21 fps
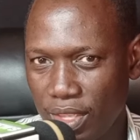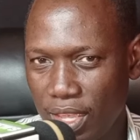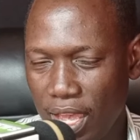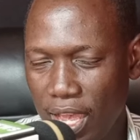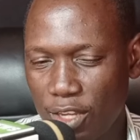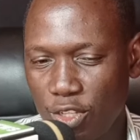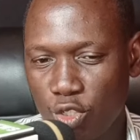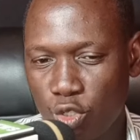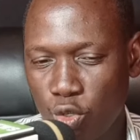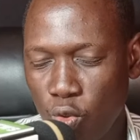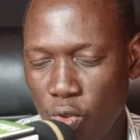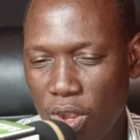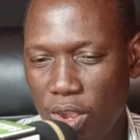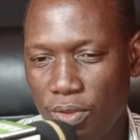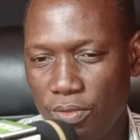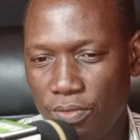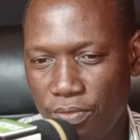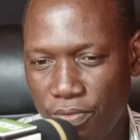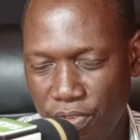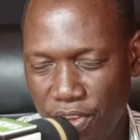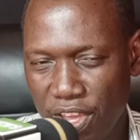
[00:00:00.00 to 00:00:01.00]
I took a
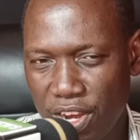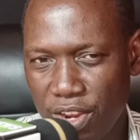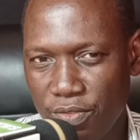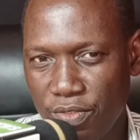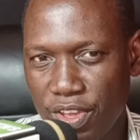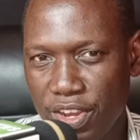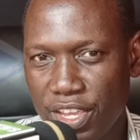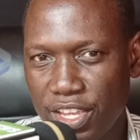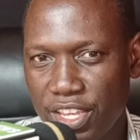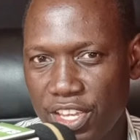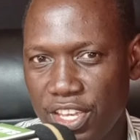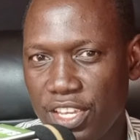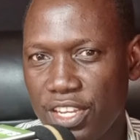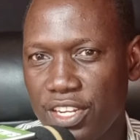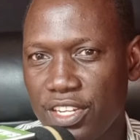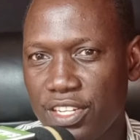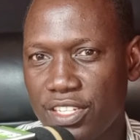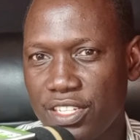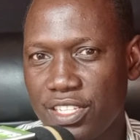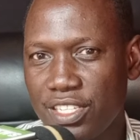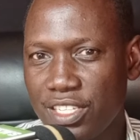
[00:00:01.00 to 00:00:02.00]
very, very
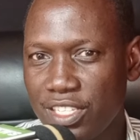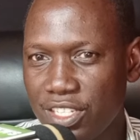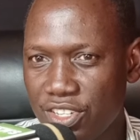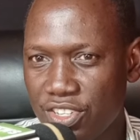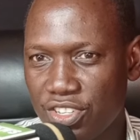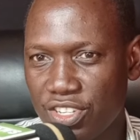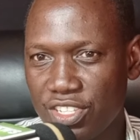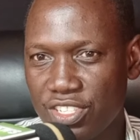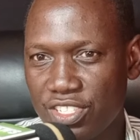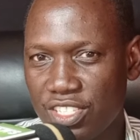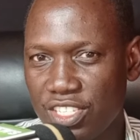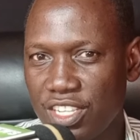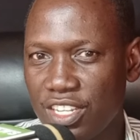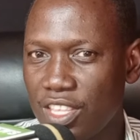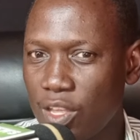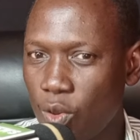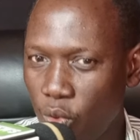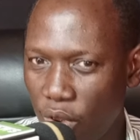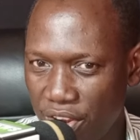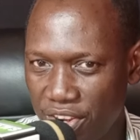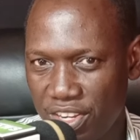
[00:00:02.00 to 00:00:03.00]
keen interest in
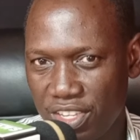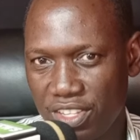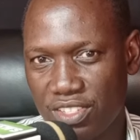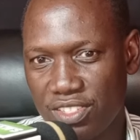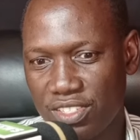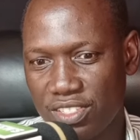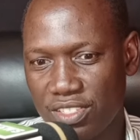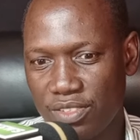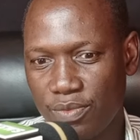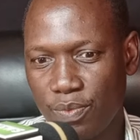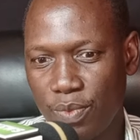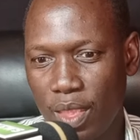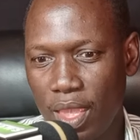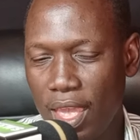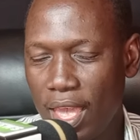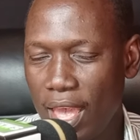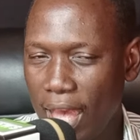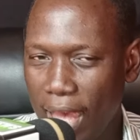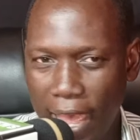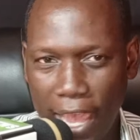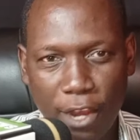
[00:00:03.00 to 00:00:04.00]
the wordings.
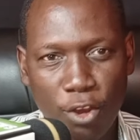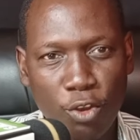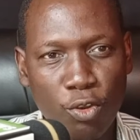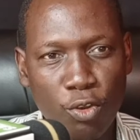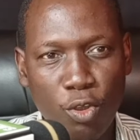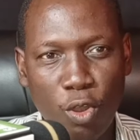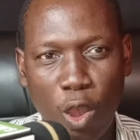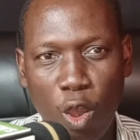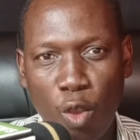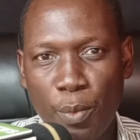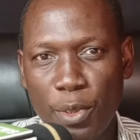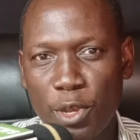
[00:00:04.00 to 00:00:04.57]
I don't know how